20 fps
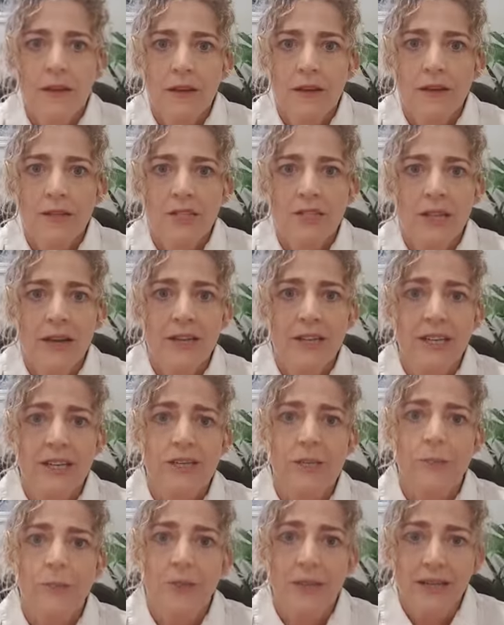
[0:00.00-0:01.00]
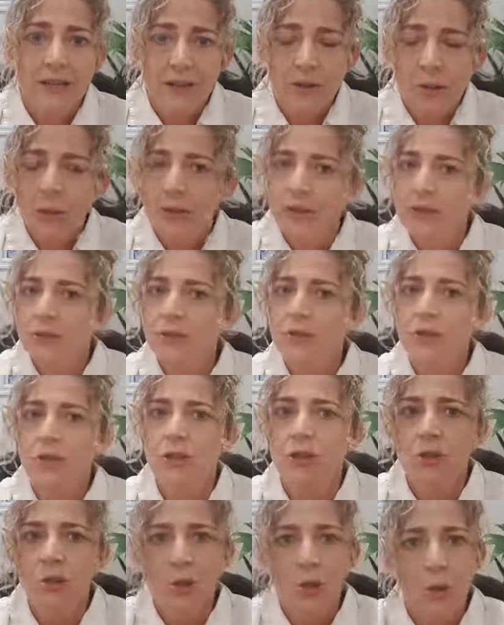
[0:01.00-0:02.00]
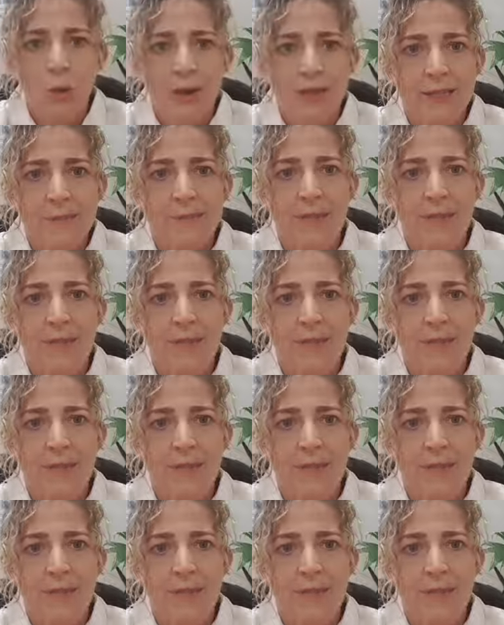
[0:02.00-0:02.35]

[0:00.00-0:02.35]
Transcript: Sharon, can you blend the oils? You can always